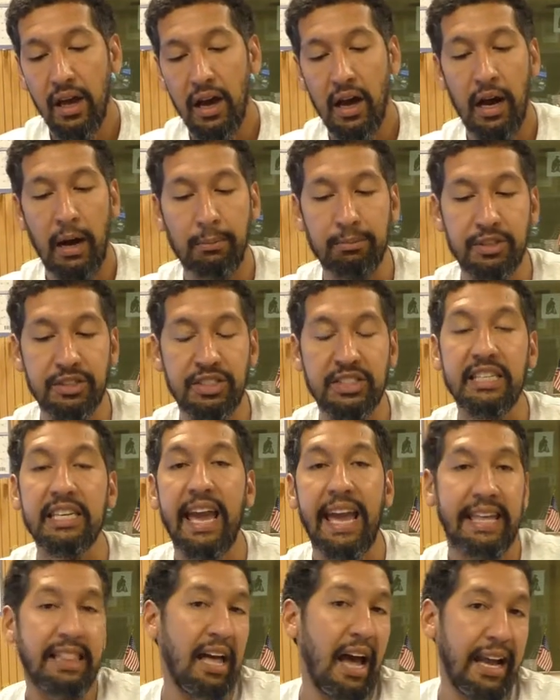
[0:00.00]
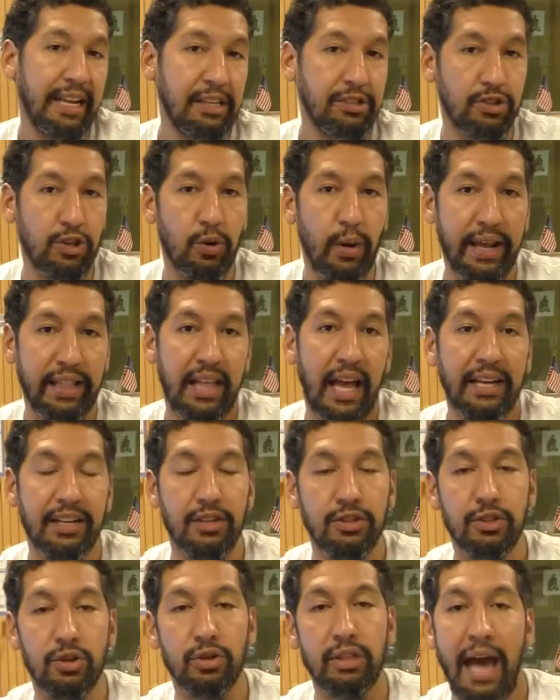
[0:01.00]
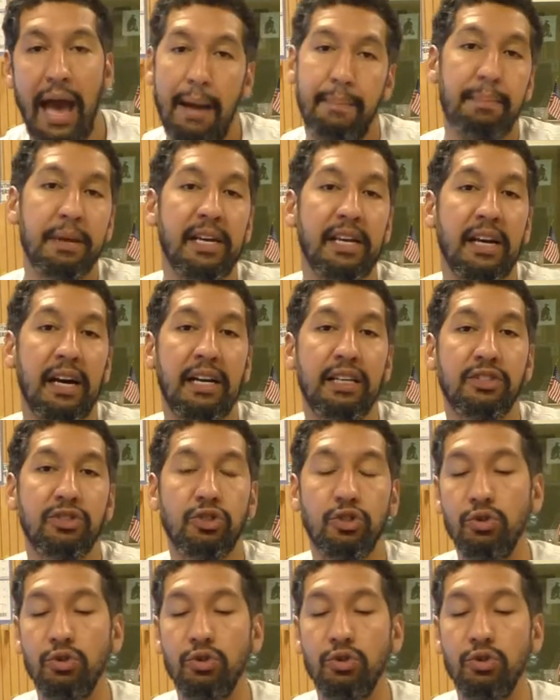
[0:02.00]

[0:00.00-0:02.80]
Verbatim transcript: um, the CA line is a great line to do that because